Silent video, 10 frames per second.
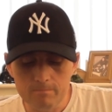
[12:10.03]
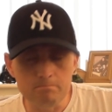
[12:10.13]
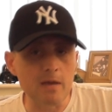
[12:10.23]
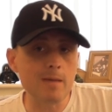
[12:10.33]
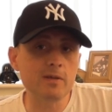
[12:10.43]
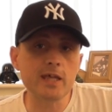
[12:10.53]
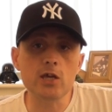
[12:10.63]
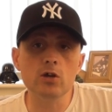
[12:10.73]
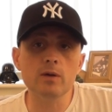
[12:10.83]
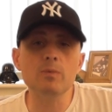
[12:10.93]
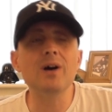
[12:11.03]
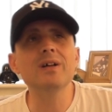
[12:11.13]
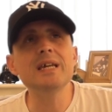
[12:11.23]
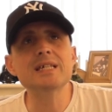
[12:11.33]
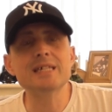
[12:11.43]
Maybe they could. Well,
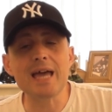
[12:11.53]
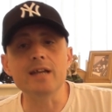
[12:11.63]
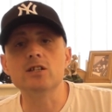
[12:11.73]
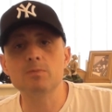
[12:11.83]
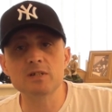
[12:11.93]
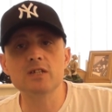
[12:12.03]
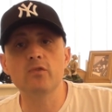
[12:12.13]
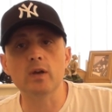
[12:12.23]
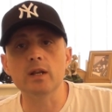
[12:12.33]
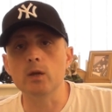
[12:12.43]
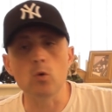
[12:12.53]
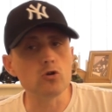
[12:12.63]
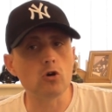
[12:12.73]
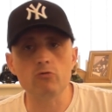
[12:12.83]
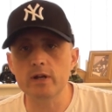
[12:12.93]
he said specifically, we're
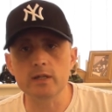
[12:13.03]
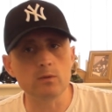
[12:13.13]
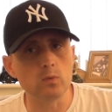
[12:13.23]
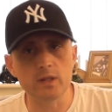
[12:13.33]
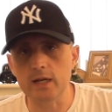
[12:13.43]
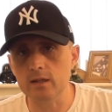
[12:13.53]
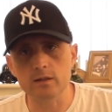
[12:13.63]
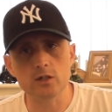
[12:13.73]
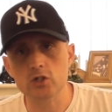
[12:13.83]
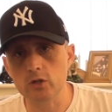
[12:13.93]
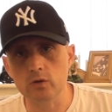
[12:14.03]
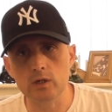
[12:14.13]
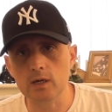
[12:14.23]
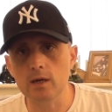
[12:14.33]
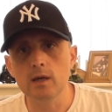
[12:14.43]
not ready with anything to show you
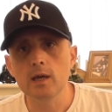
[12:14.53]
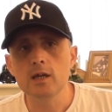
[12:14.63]
yet.